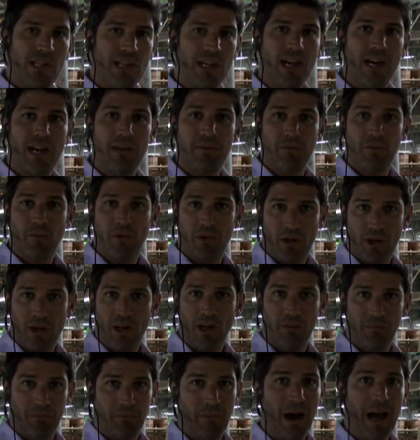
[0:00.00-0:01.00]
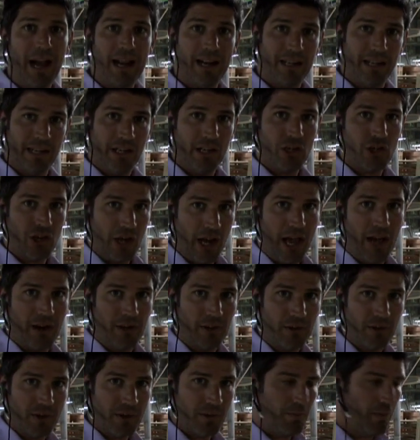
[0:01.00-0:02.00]
is cut what are called binding
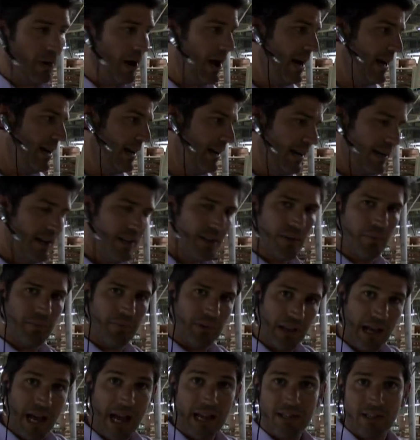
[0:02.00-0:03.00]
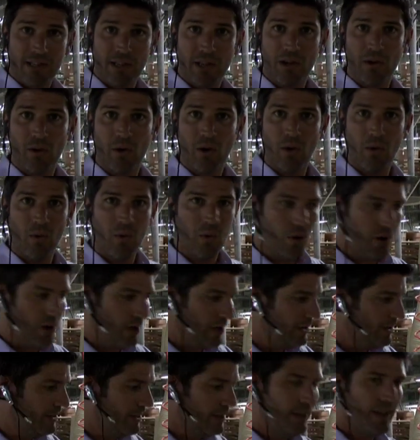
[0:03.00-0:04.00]
channels. Binding is a plastic or
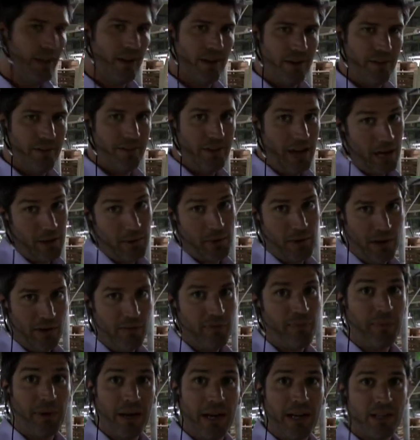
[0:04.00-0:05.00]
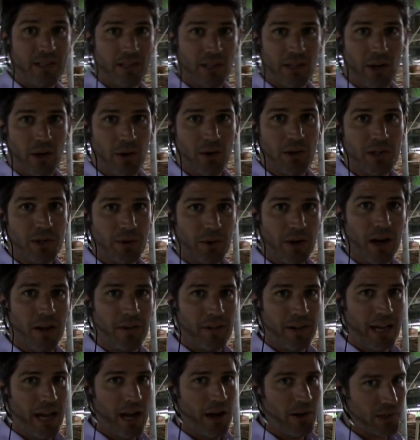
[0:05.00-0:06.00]
wood decorative piece that goes
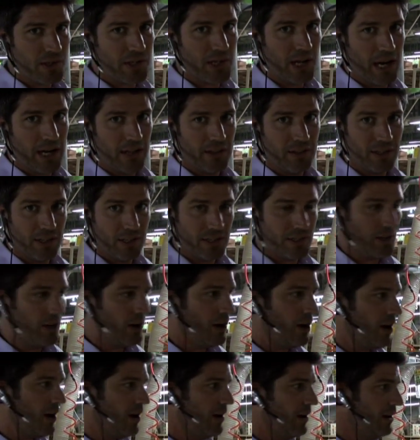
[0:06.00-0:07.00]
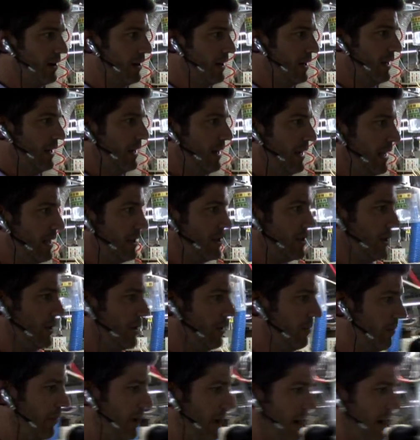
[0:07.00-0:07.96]
around the outside of the guitar, and so the